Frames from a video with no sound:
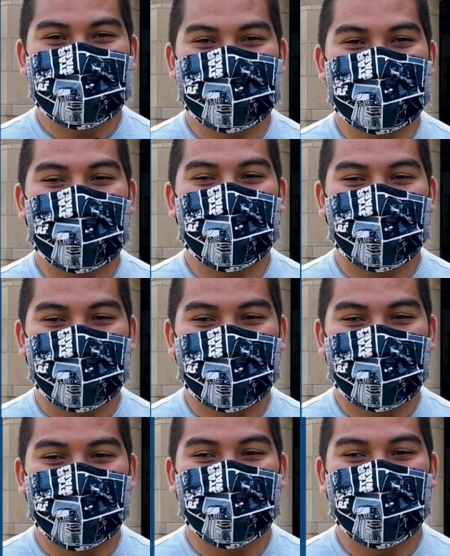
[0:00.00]
Step
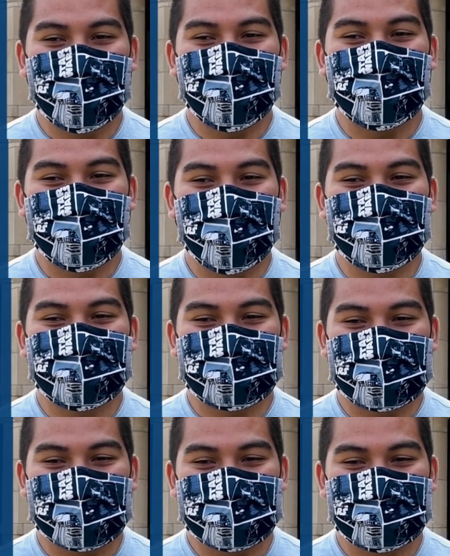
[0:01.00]
4. Know important
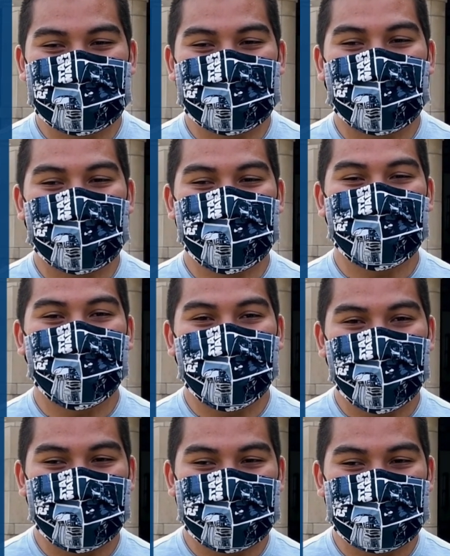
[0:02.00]
dates. October
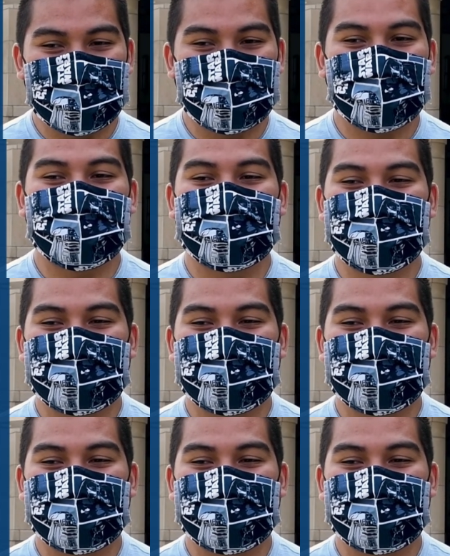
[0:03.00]
13th is